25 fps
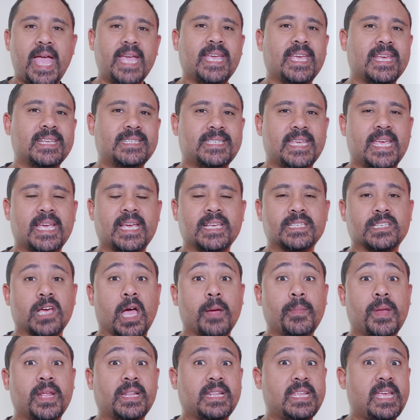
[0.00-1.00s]
Hey Gear Seekers,
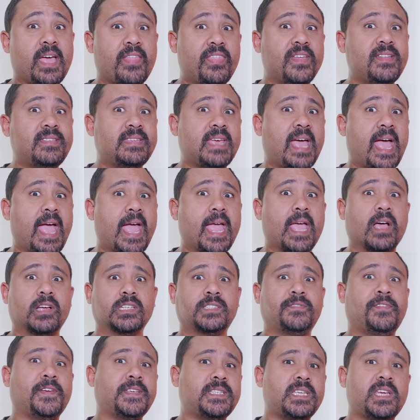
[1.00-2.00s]
I'm Nick. The other day, I
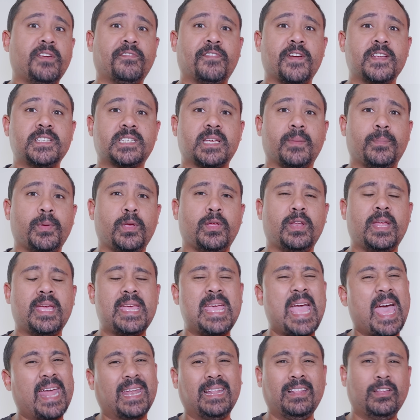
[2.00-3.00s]
was fixing a friend's computer.
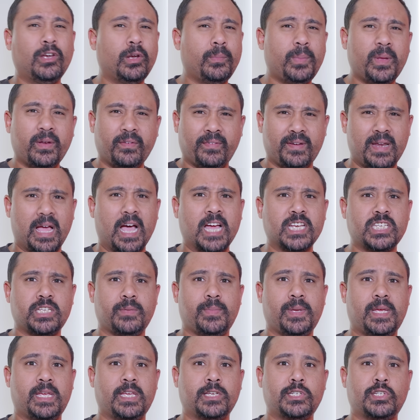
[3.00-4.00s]
He had a little bit of an
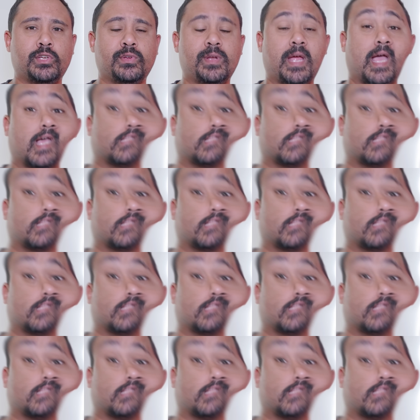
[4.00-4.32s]
RGB issue and I